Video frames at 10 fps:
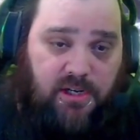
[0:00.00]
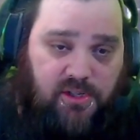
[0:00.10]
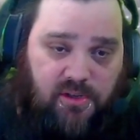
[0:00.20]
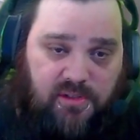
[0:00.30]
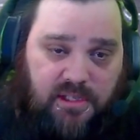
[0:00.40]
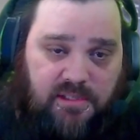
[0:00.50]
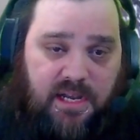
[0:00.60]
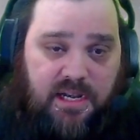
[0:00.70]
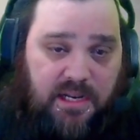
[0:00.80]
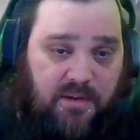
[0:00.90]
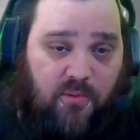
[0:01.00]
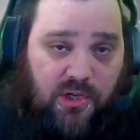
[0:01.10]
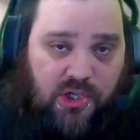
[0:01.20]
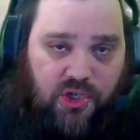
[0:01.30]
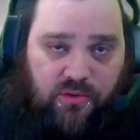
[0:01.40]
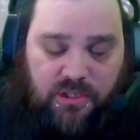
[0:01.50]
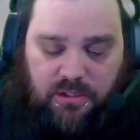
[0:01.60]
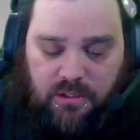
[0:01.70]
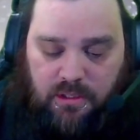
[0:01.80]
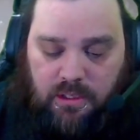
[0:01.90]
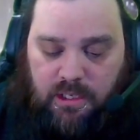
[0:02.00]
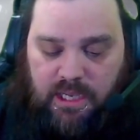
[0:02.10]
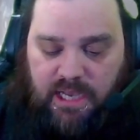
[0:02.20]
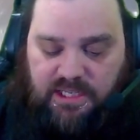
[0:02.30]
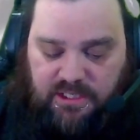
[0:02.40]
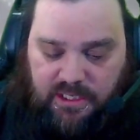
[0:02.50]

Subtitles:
juice because I needed more juice. I just didn't